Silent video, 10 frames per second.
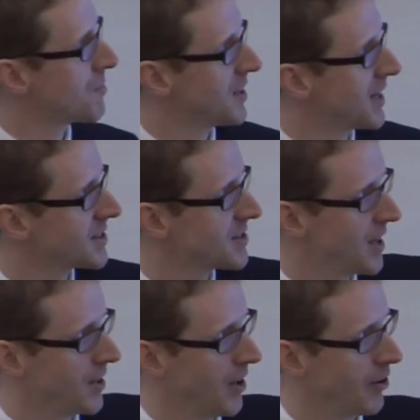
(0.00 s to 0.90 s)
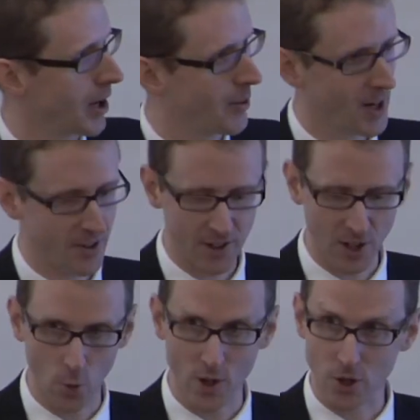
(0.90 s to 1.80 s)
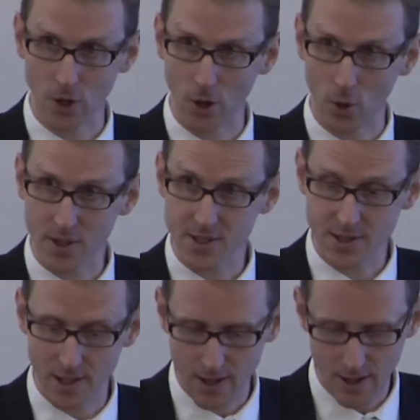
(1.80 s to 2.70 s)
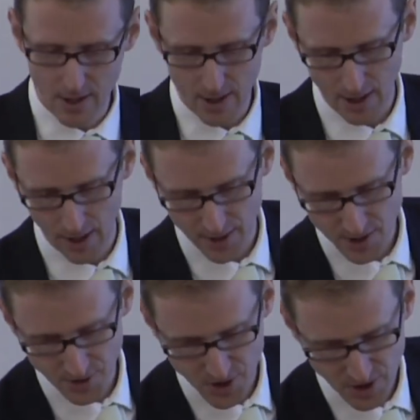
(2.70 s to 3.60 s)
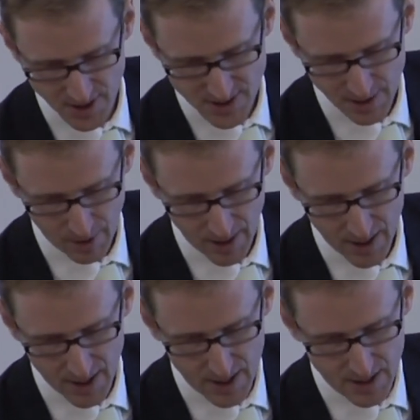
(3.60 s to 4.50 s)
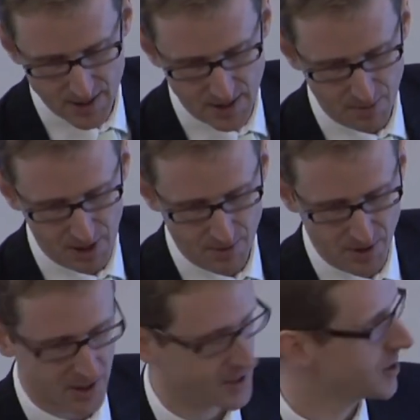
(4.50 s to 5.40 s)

protects that logo and anything which looks uh, sufficiently similar. Sometimes you need